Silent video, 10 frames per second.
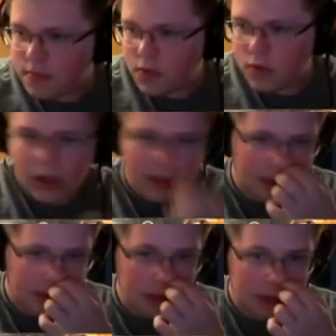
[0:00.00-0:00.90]
Oh, I had
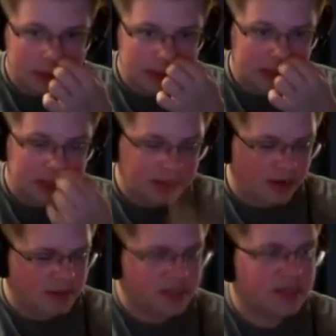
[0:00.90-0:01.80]
a good old sneeze right
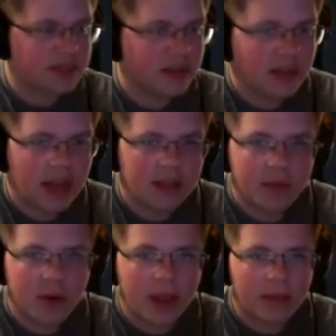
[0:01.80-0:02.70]
there. I've been sneezing a lot.
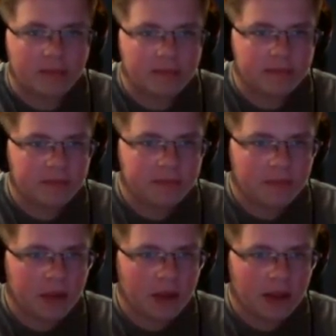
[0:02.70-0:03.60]
Okay.
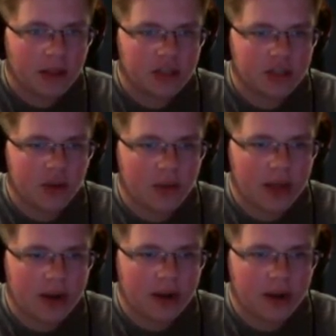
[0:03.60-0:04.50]
Let's just go
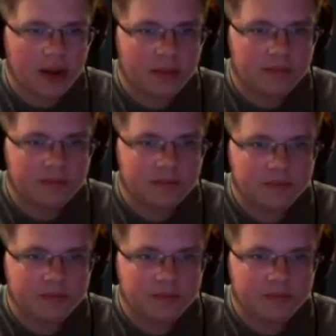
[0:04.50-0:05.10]
ahead and, um...